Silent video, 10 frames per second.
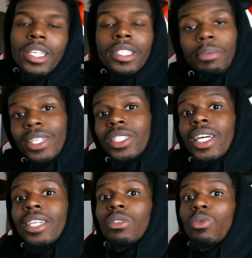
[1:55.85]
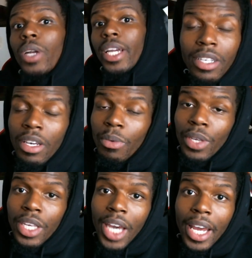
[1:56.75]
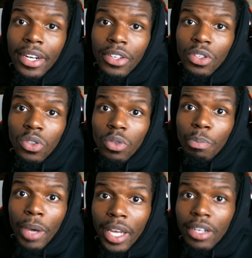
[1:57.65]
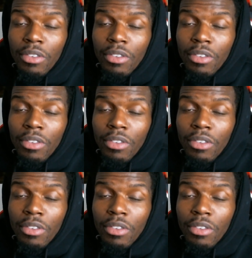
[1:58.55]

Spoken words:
Especially as a race, we gotta do better.